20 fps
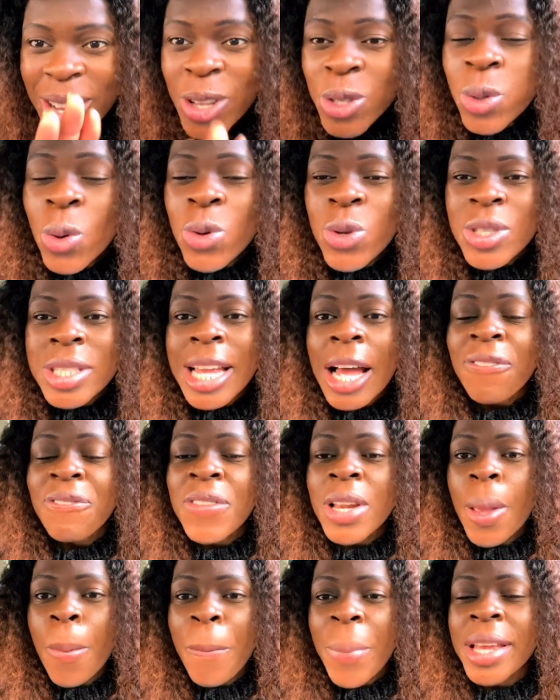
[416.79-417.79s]
So you start
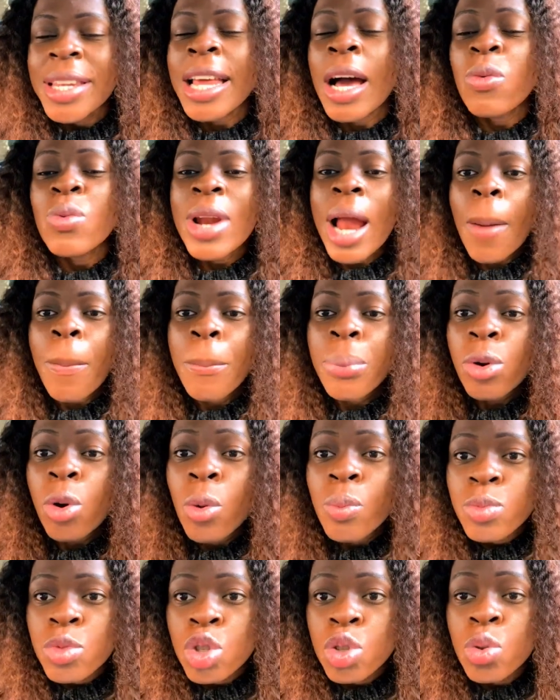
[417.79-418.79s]
feeling pain. That will not
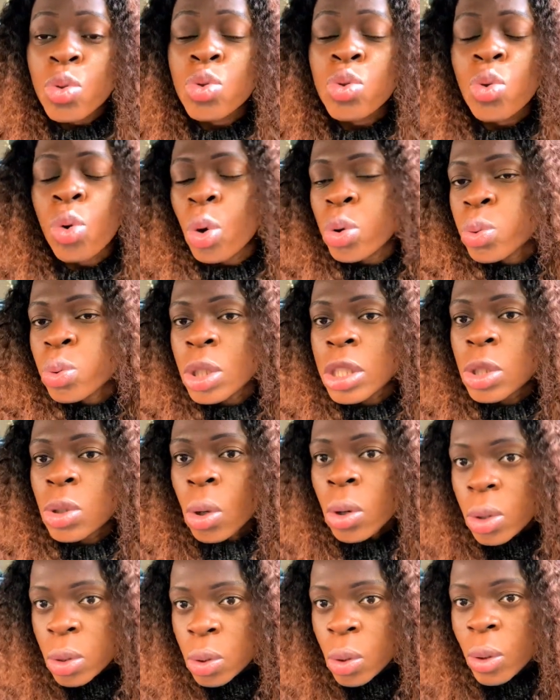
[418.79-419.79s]
prompt you to go to the
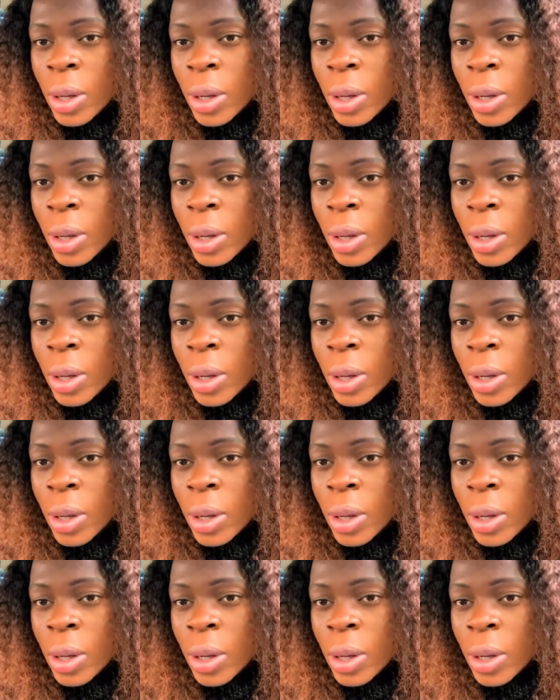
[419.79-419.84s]
doctor.